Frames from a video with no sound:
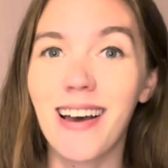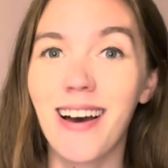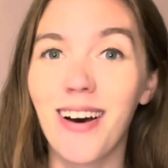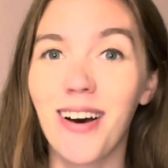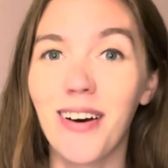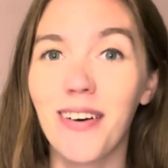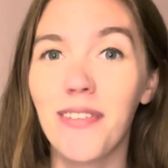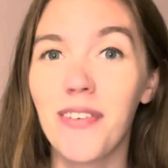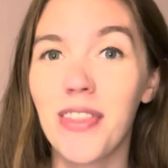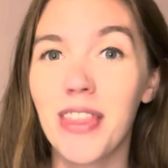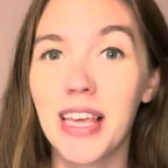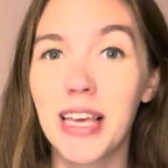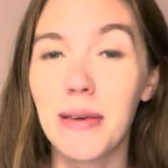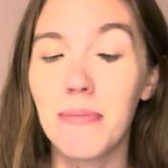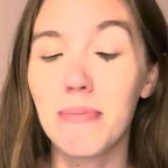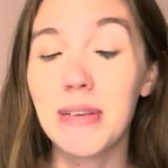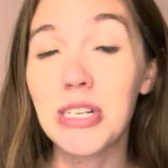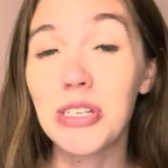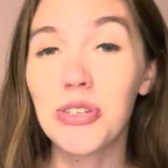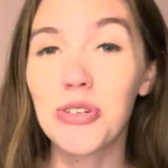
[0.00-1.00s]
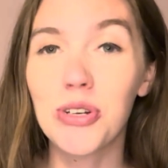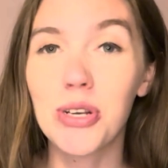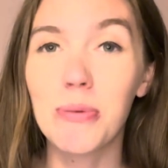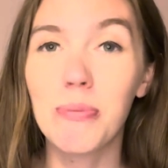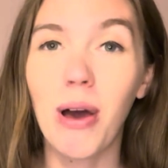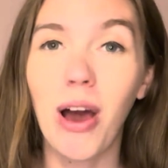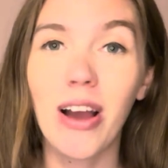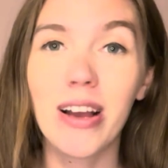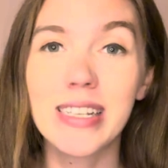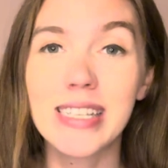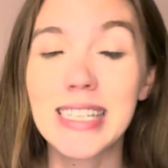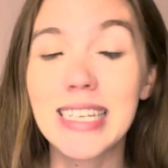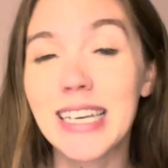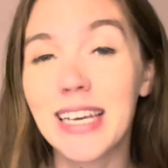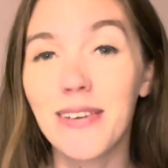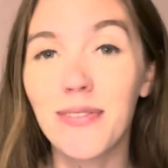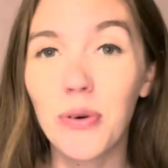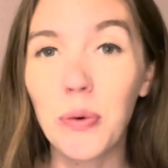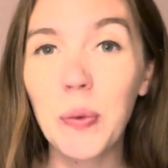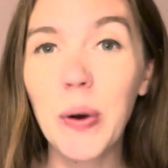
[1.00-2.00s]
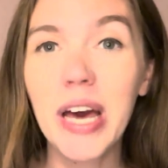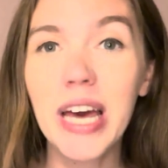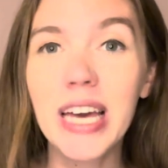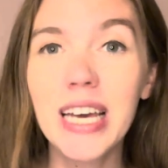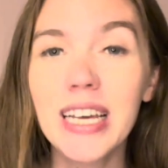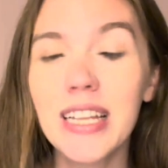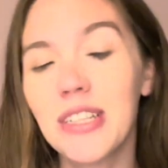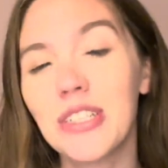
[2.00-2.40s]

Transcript: of the mystery box giveaway.